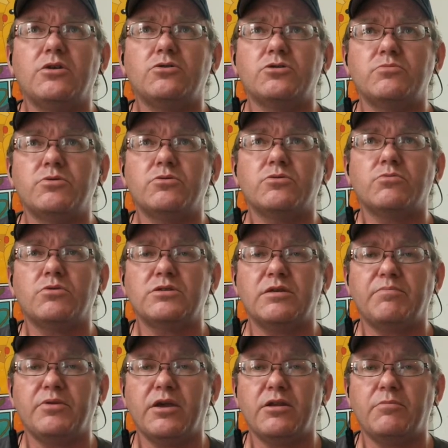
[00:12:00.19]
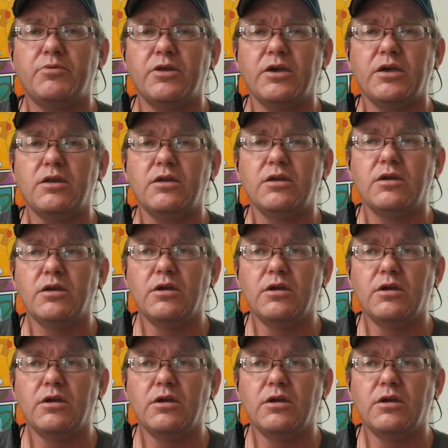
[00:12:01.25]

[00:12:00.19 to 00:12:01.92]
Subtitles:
Ultra Moon are the ones I plan on playing,